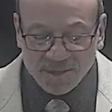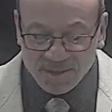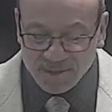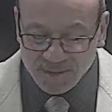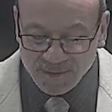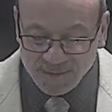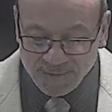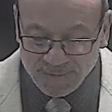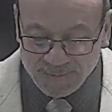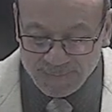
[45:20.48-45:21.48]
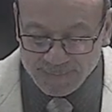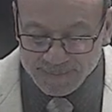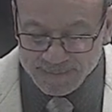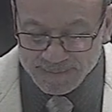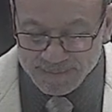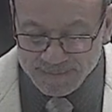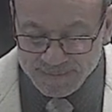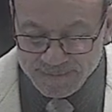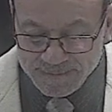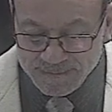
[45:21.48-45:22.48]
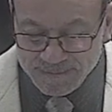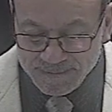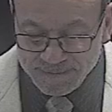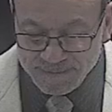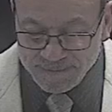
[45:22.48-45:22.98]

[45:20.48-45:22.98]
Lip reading: (no one is talking)